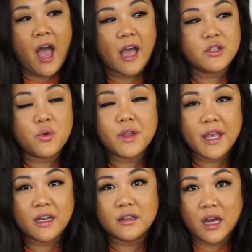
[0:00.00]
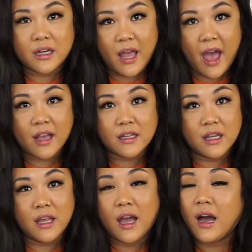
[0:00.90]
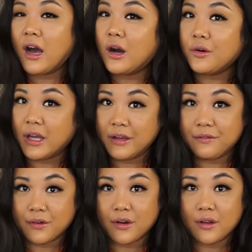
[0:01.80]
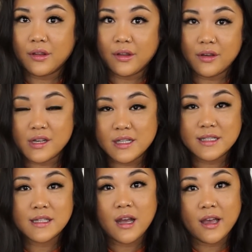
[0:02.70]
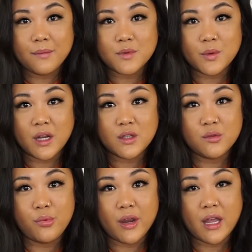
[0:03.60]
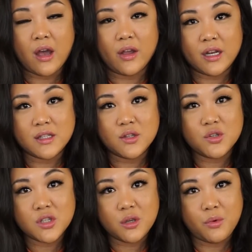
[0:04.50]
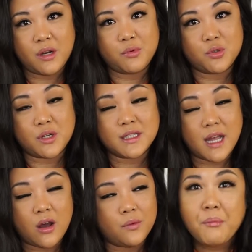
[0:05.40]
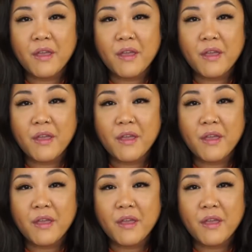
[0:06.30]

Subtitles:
I don't get a lot of acne. However, there is times when I do break out, and it's usually when I'm stressed out.